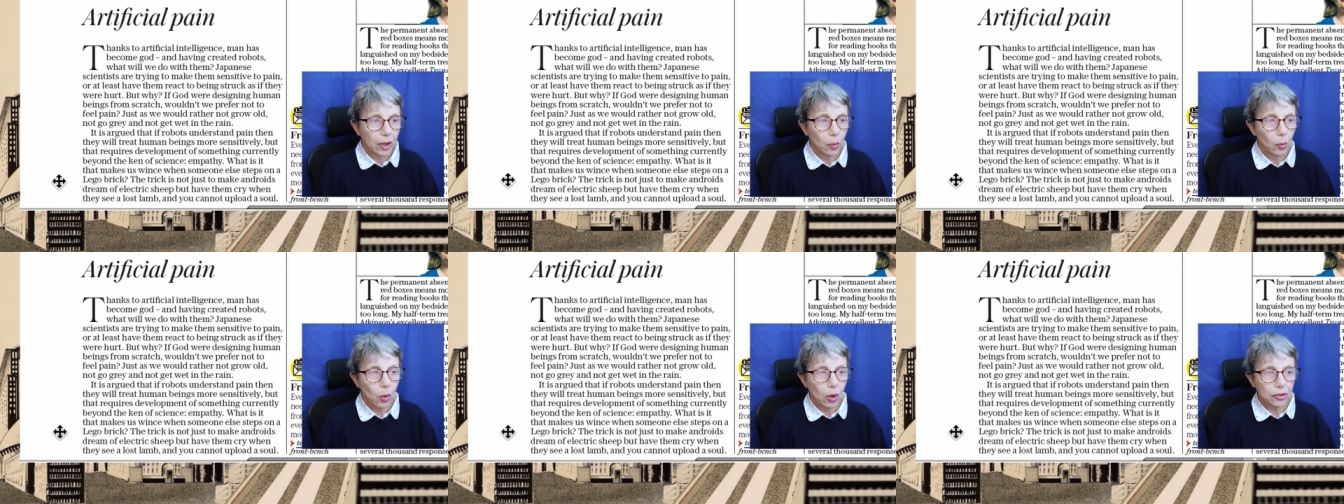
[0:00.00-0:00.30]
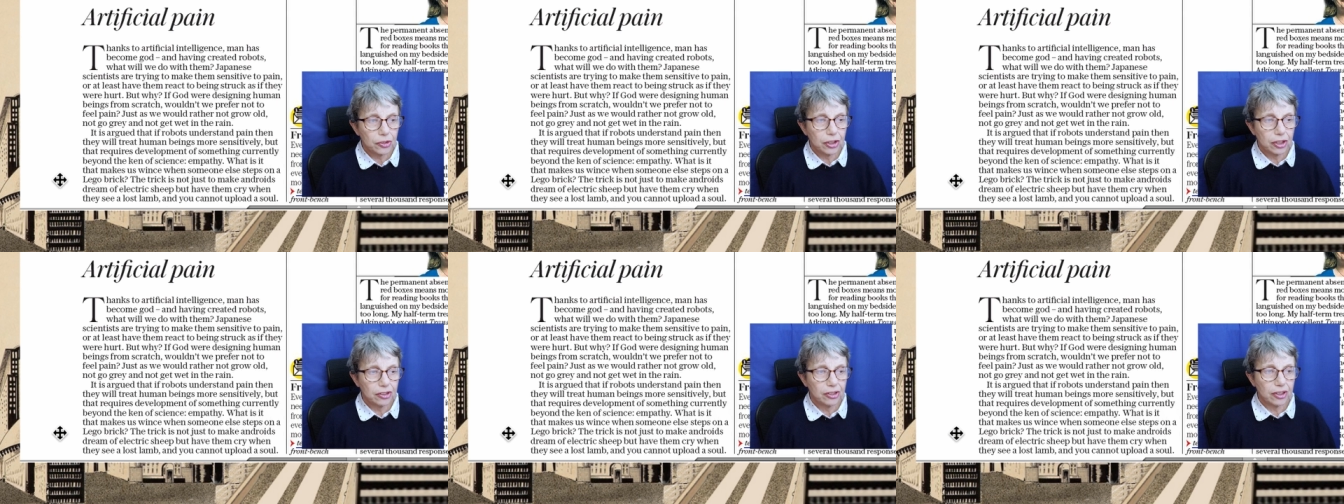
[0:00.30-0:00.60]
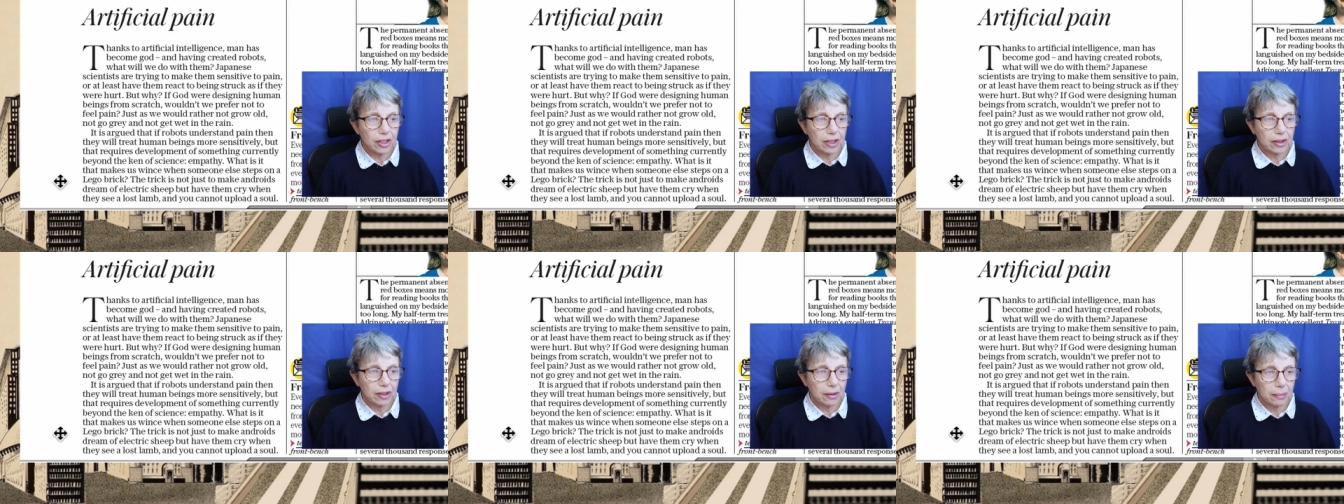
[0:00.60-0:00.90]
What
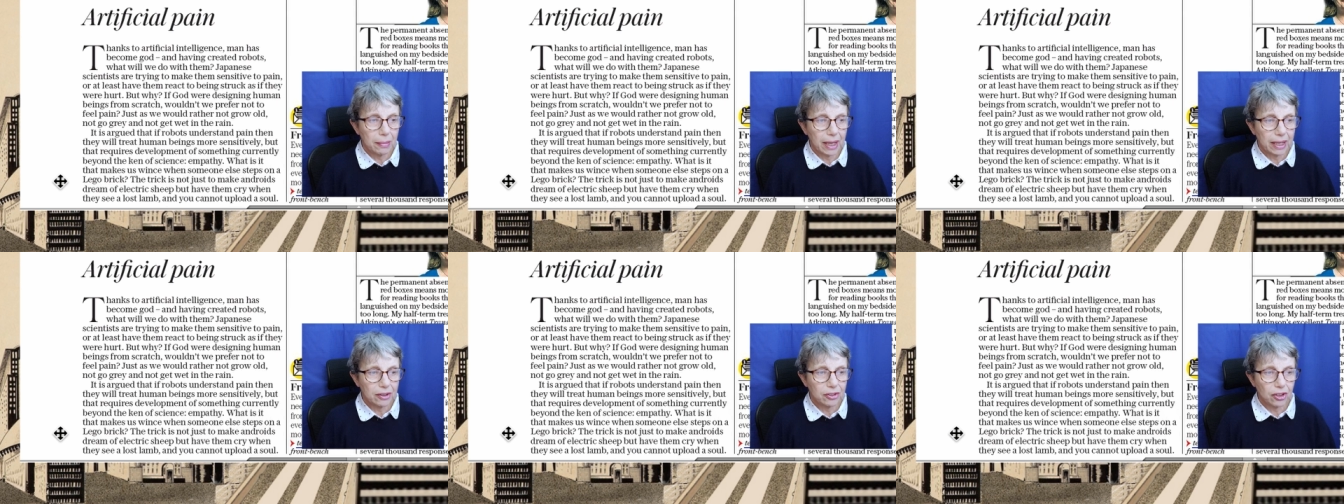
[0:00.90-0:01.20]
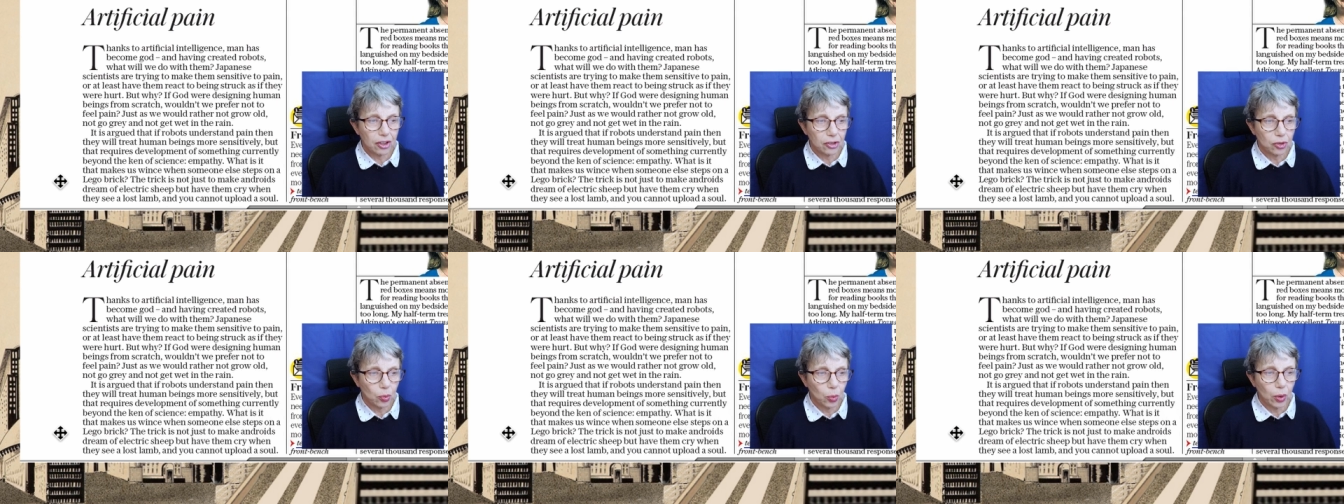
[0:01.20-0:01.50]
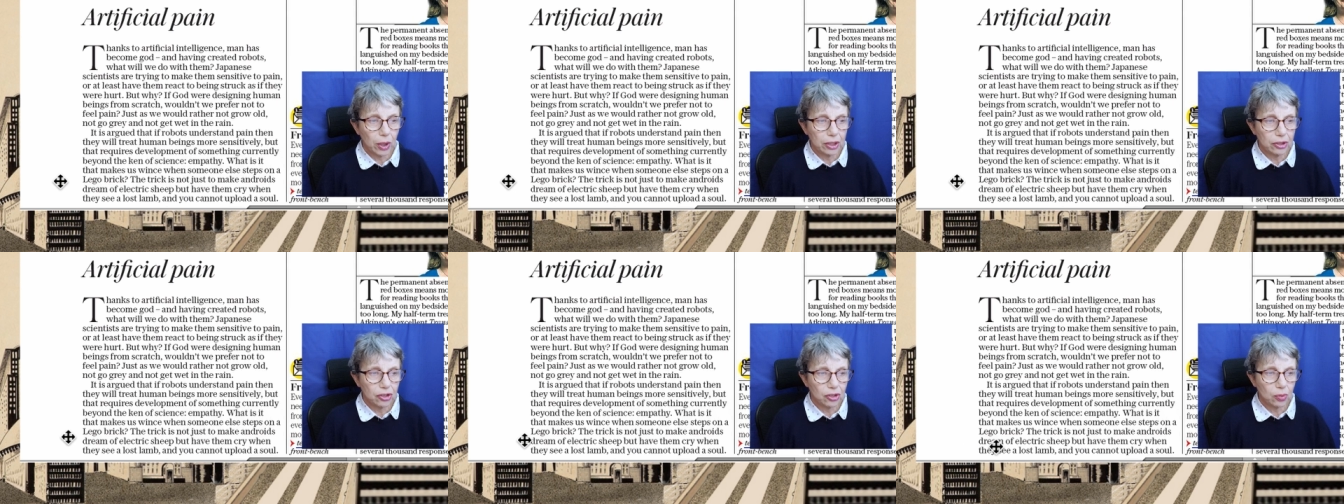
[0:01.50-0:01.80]
is it that makes us
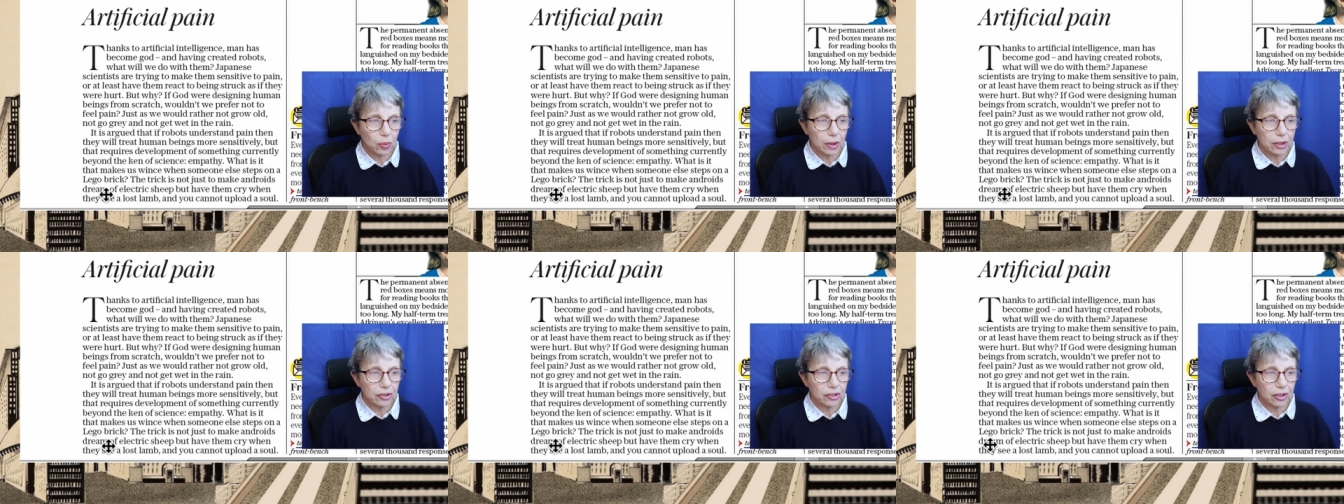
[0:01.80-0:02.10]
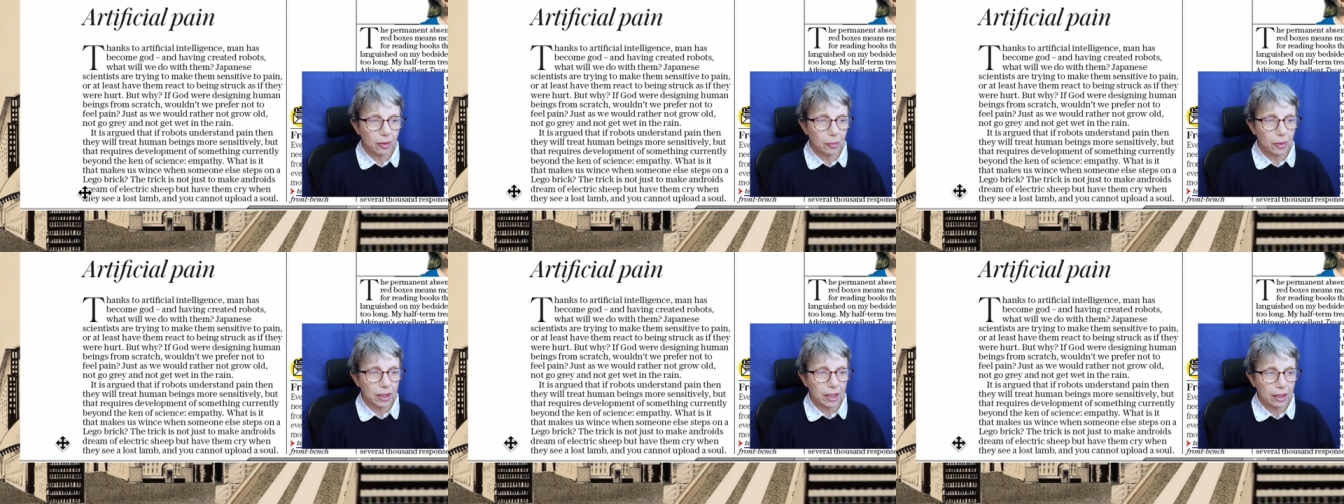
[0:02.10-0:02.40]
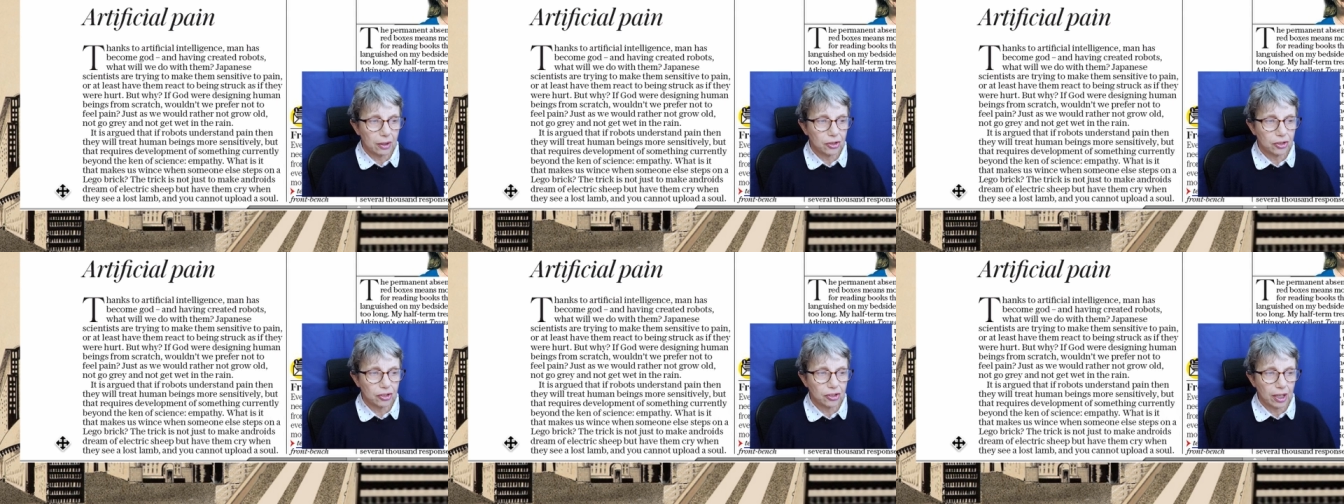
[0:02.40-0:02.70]
wince when someone
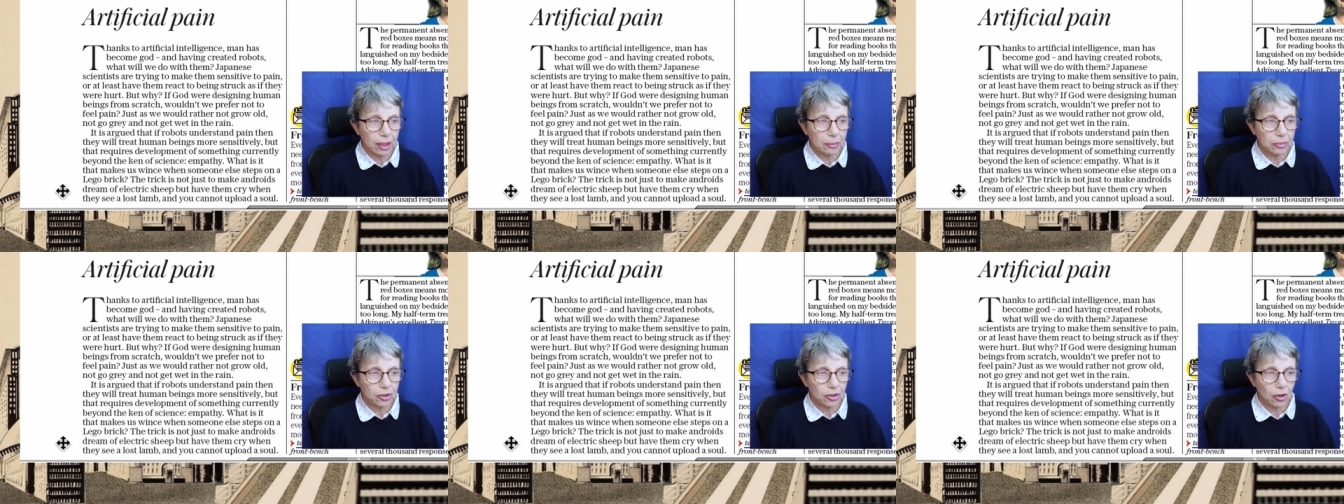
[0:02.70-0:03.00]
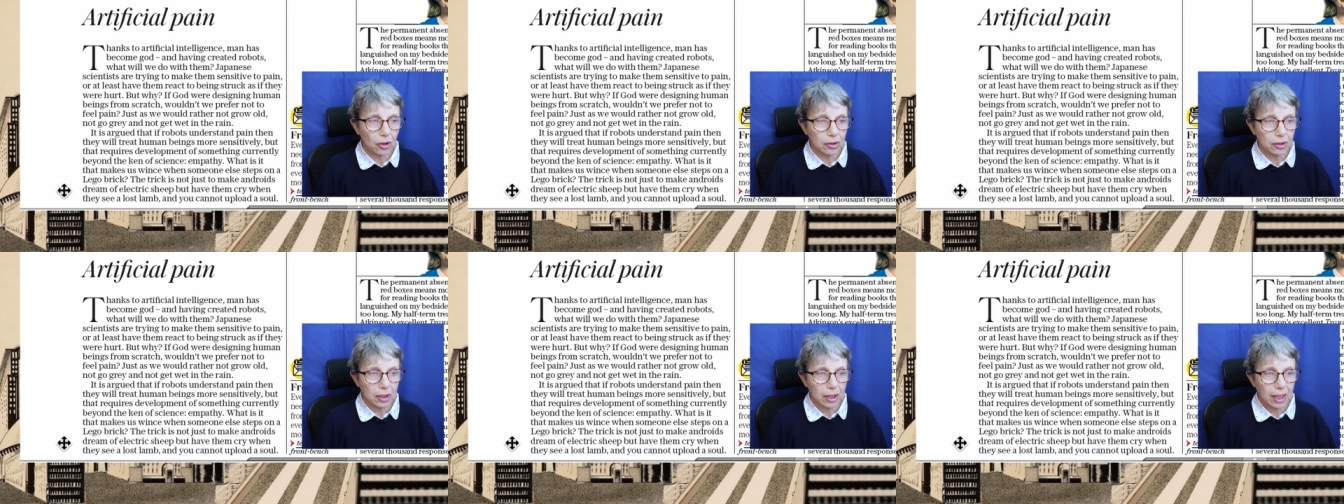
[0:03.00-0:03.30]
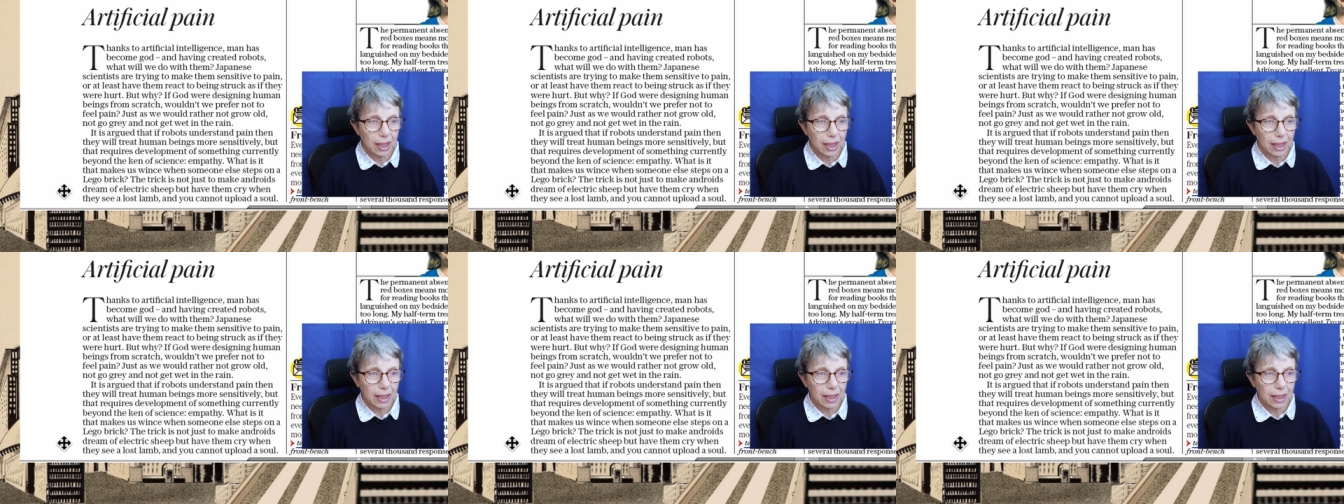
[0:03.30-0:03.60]
else steps on